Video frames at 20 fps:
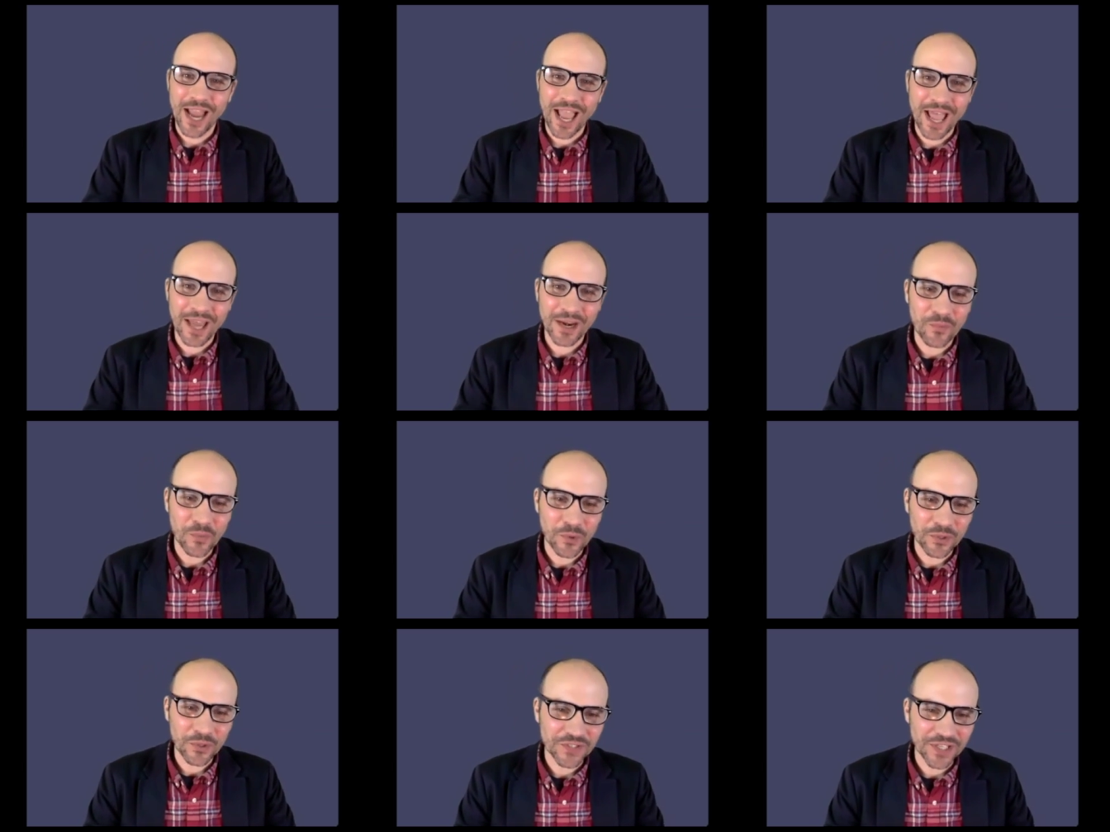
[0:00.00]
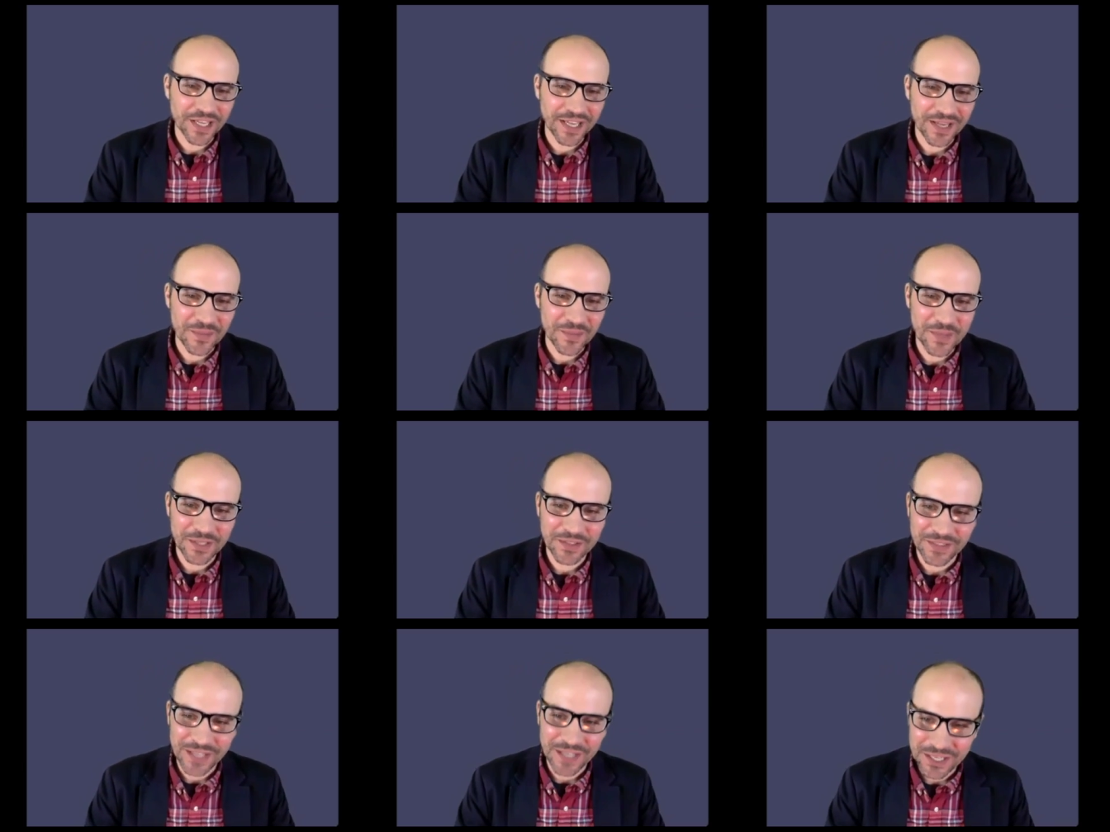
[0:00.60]
Adam would say a
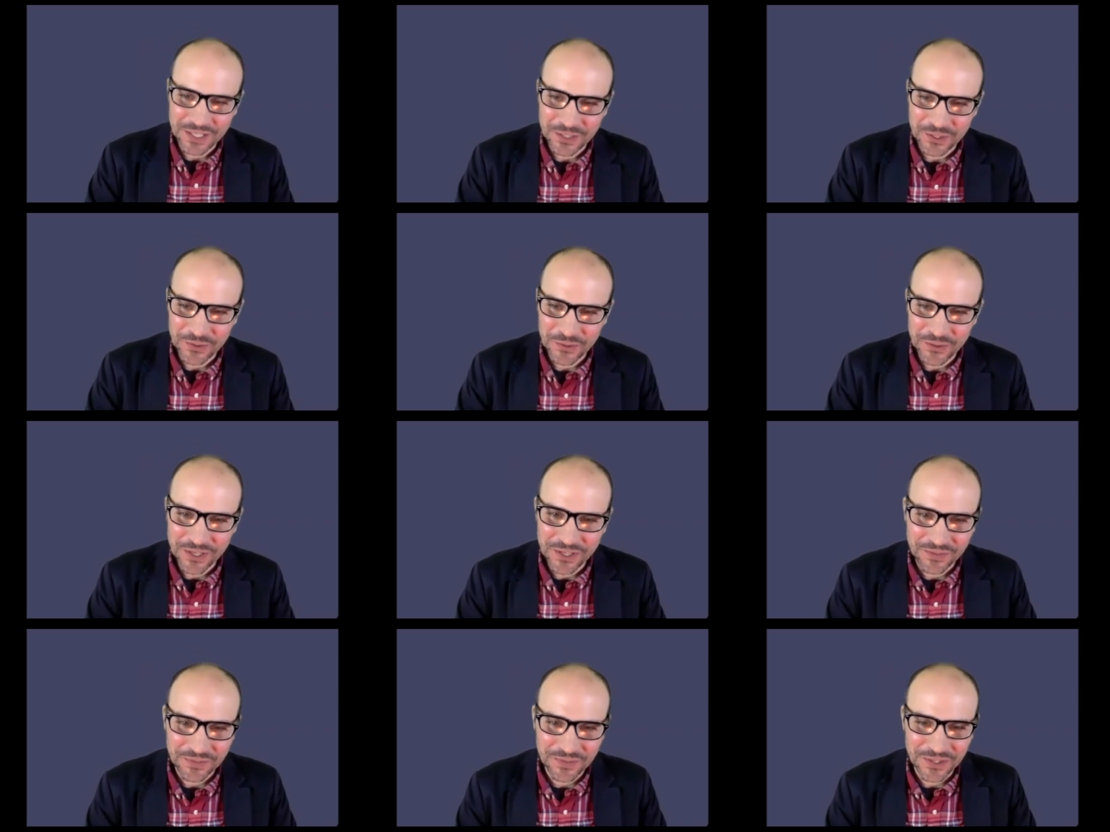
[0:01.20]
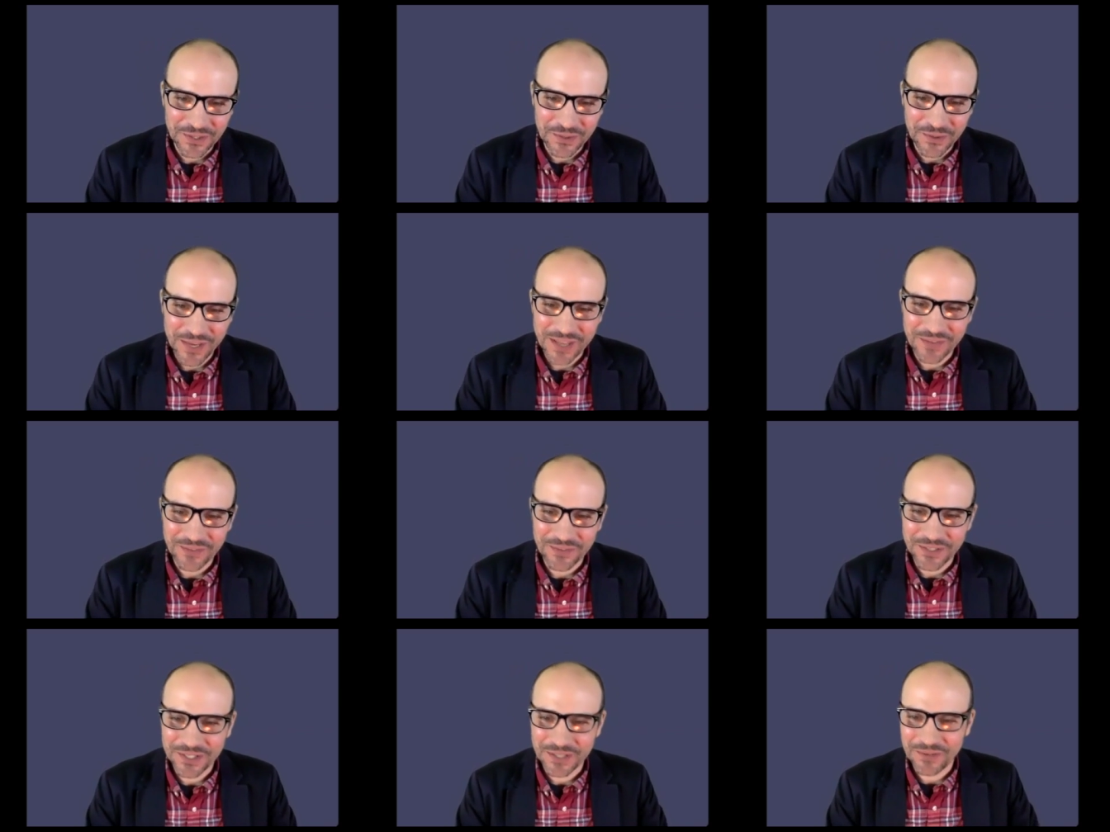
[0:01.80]
big thank you if
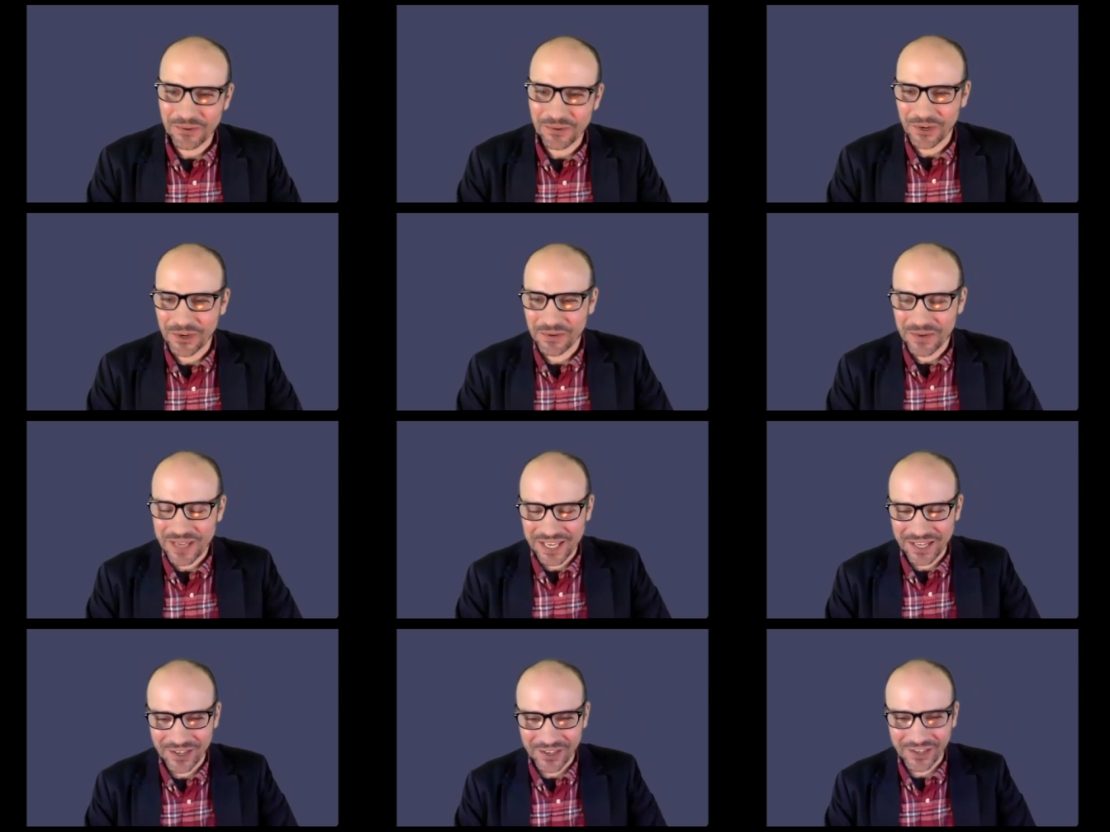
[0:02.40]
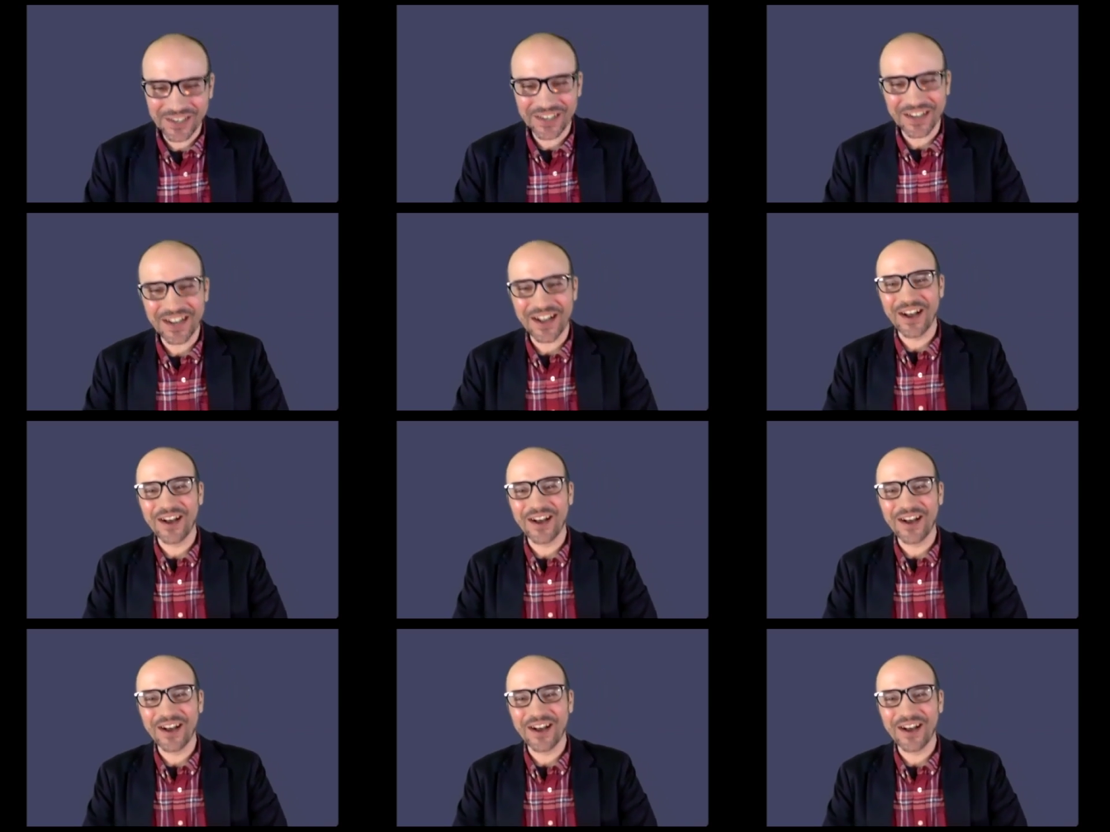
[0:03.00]
he were here.